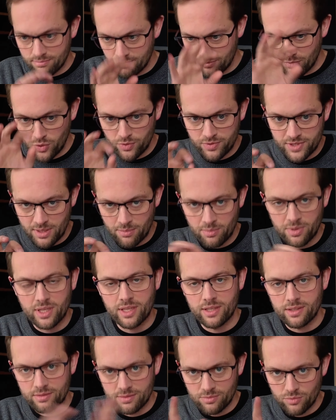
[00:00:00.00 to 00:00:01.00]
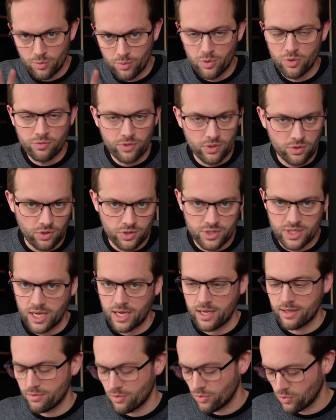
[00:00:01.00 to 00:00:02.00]
move something, remove the
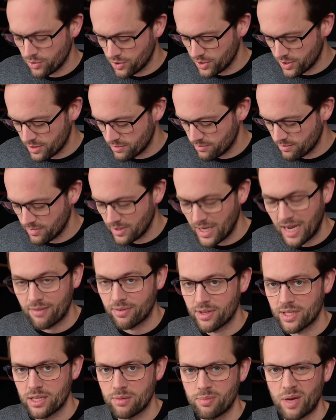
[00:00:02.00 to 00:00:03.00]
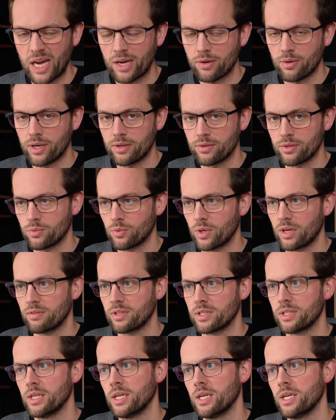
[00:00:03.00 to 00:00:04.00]
crosshair, or just have it in the background, whatever.